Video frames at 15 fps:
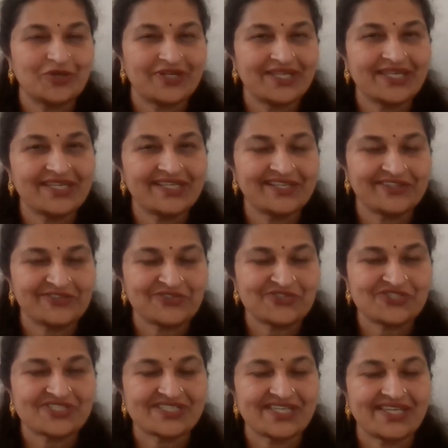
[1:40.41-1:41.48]
in
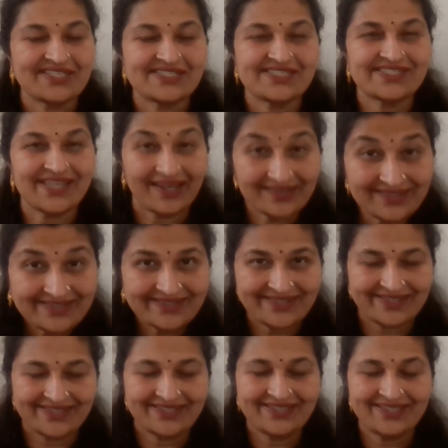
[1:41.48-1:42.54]
English, and
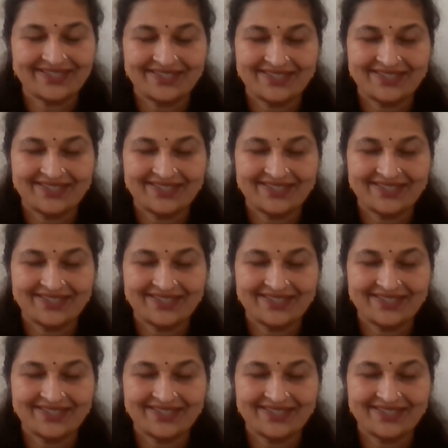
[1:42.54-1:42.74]
suddenly